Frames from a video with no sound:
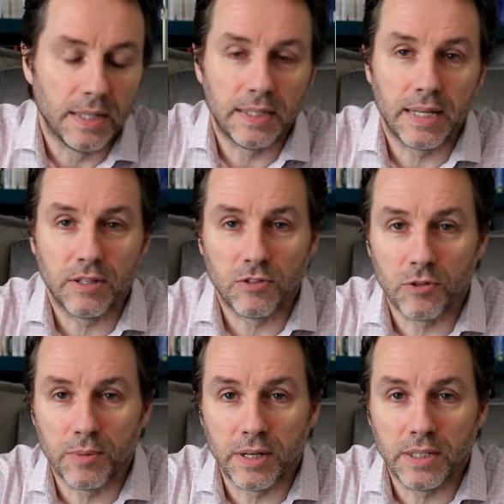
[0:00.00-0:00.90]
And that was
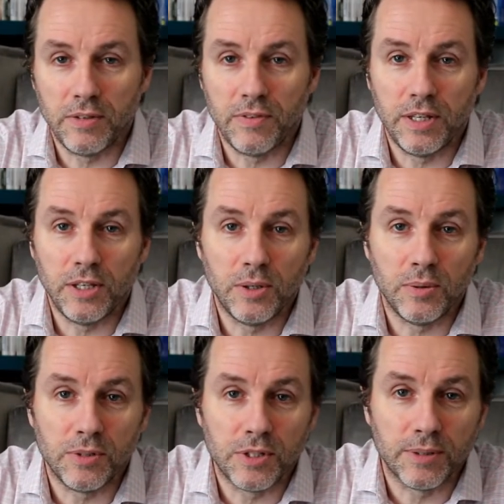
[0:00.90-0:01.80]
from ITV
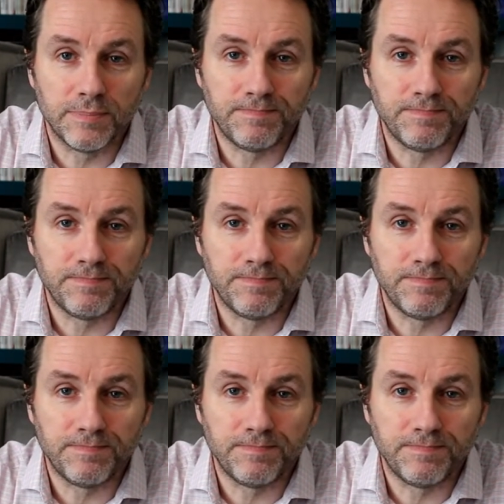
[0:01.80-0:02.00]
News.